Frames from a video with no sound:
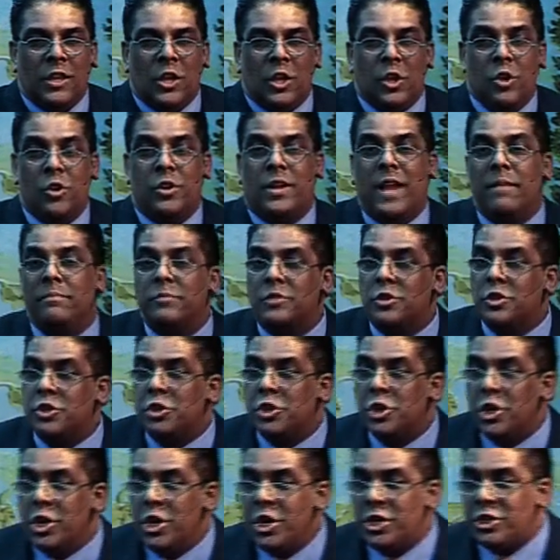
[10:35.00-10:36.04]
You come to
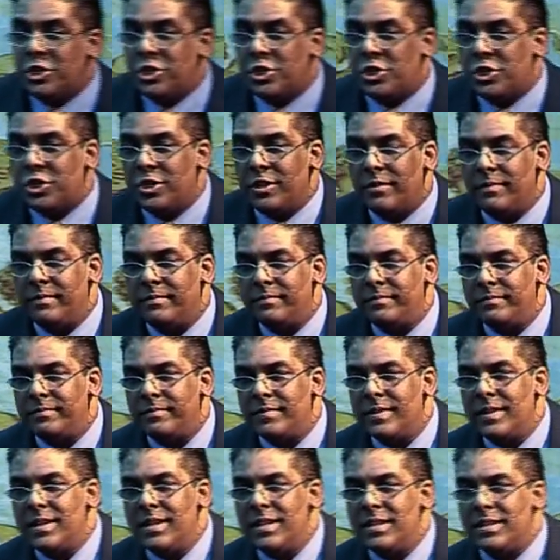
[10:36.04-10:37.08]
church.
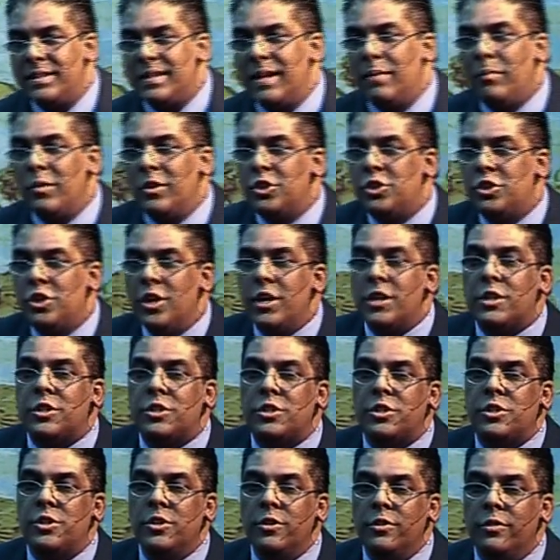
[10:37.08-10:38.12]
Someone
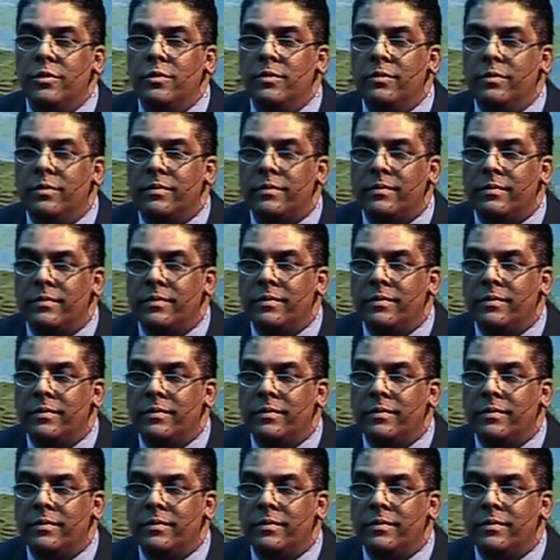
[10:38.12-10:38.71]
jerks you.